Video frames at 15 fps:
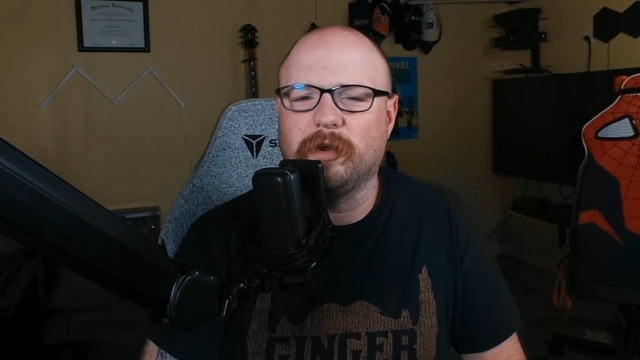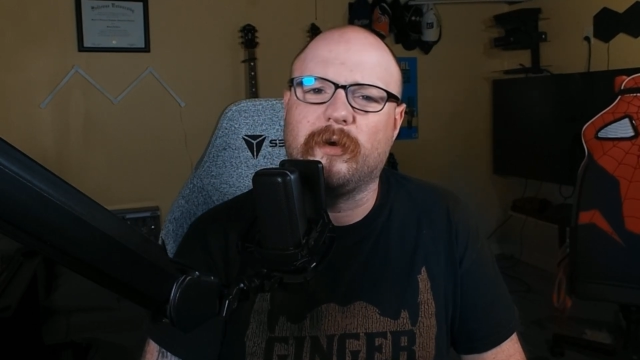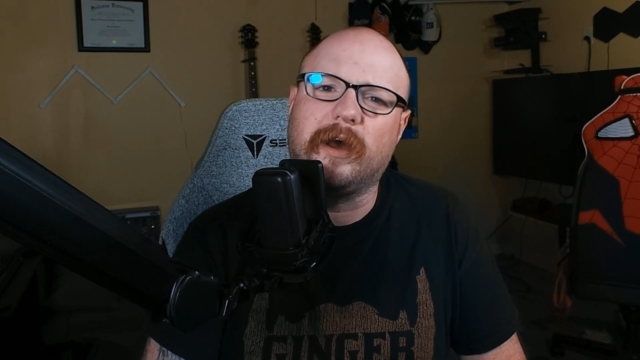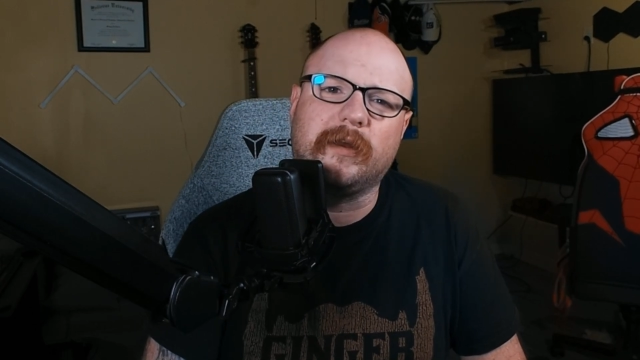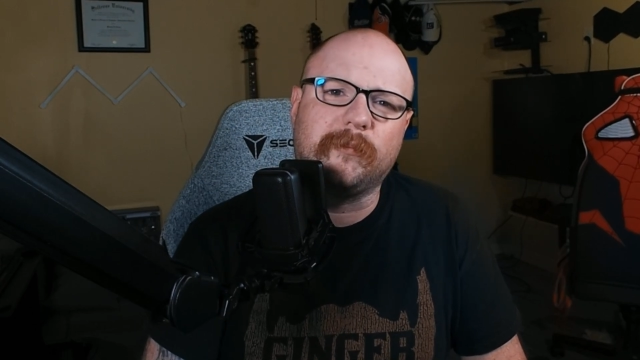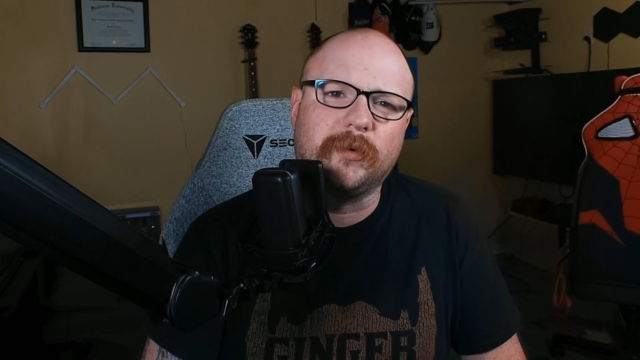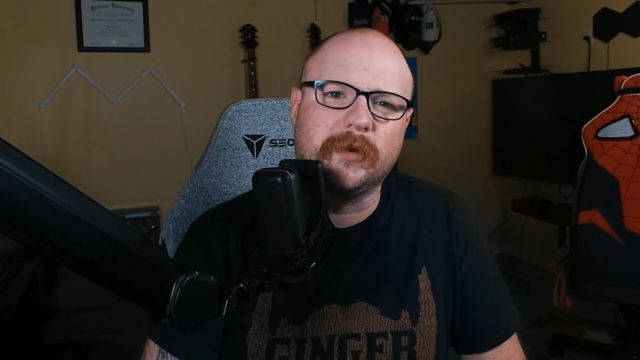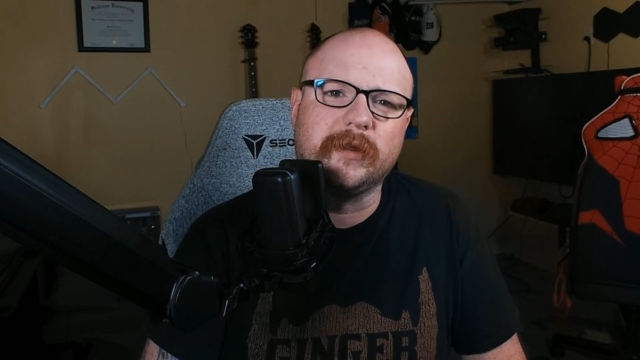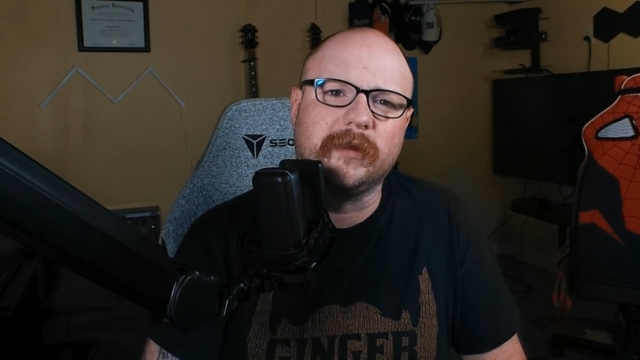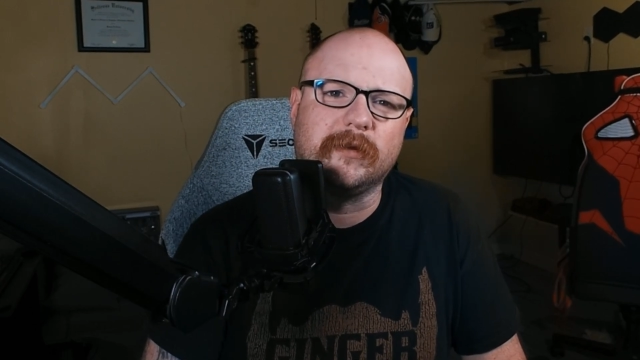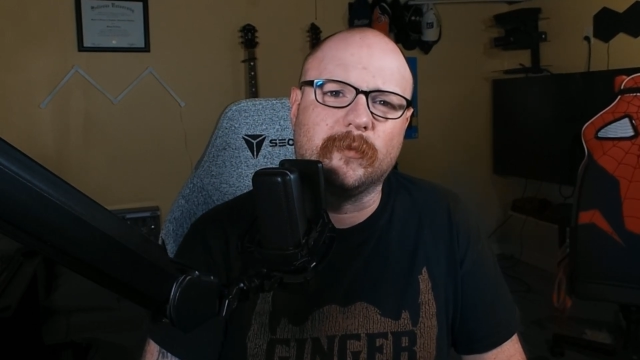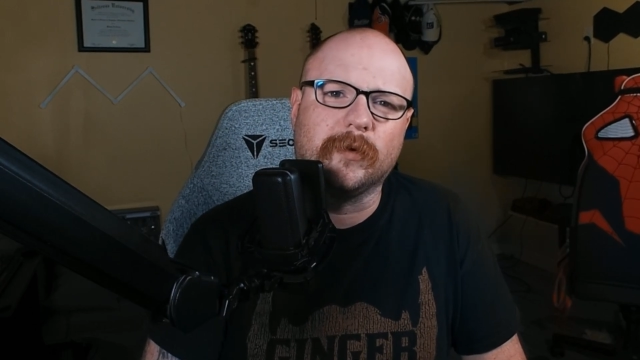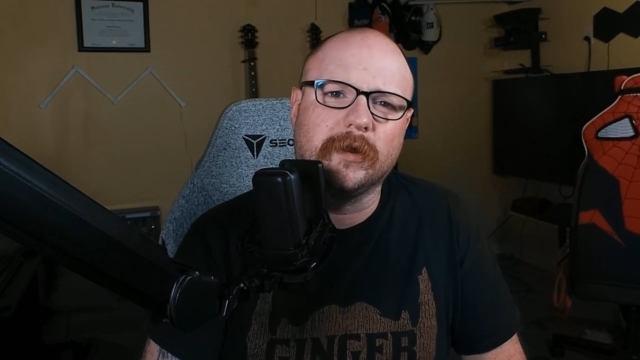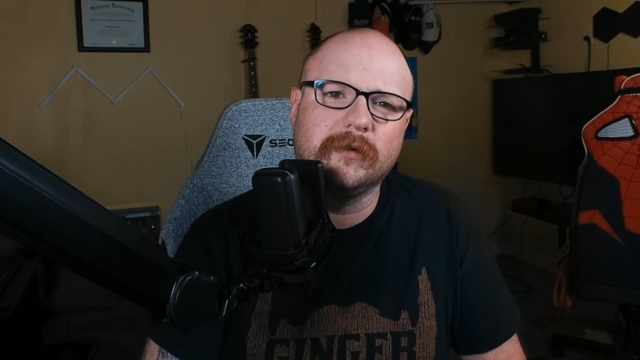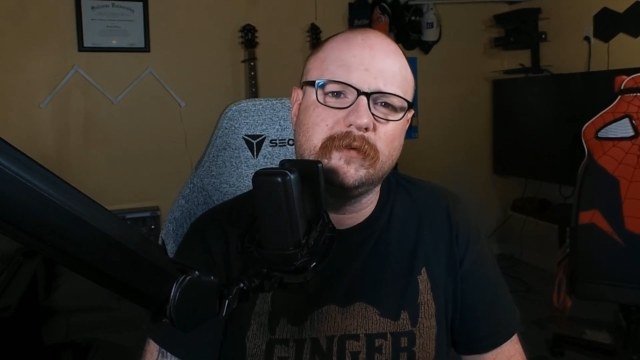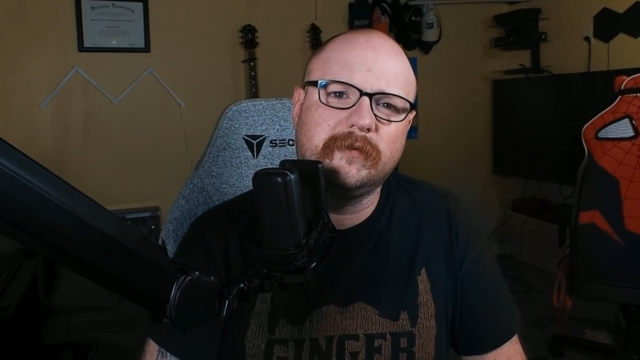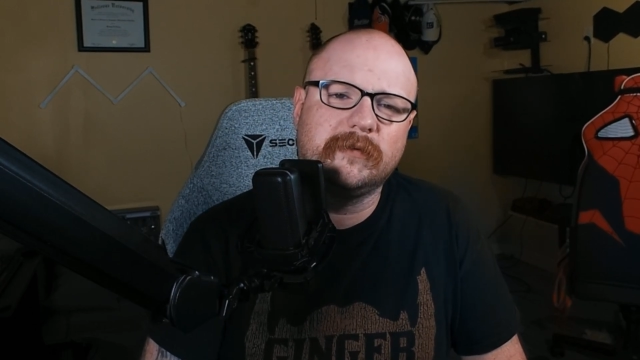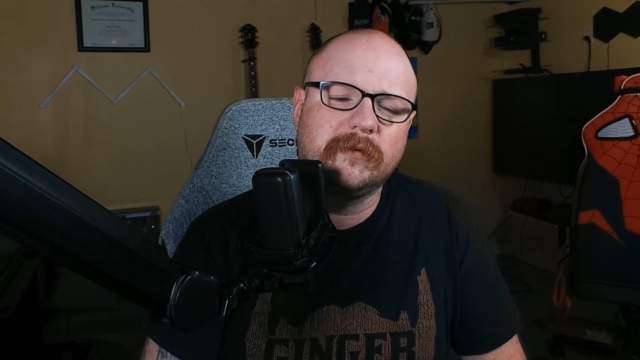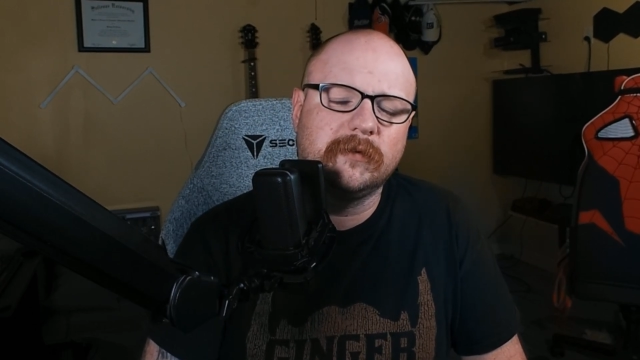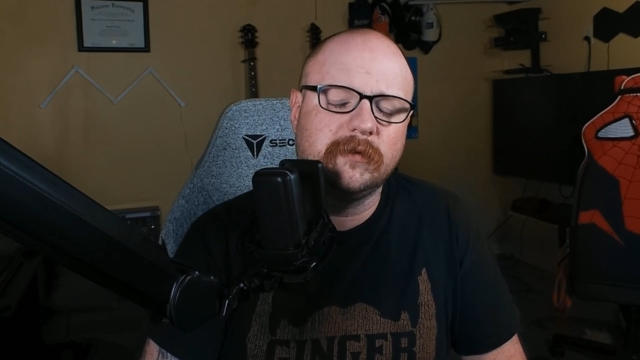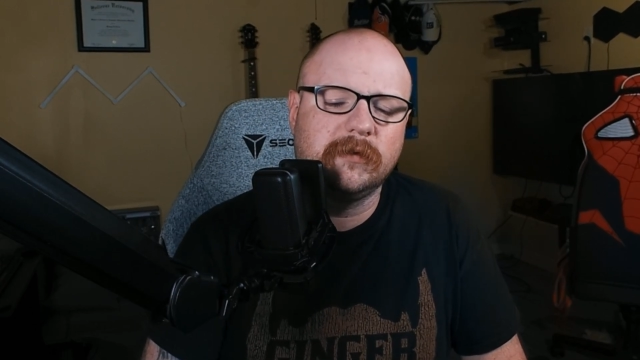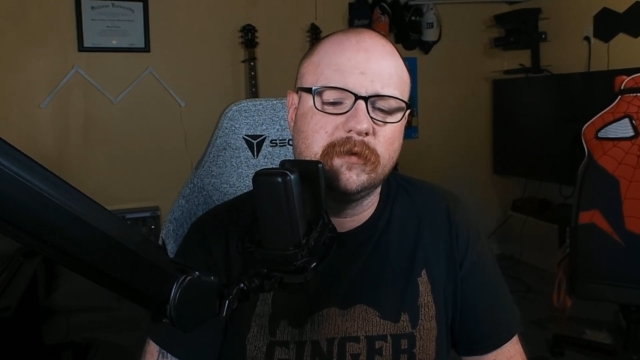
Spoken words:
how to put it into words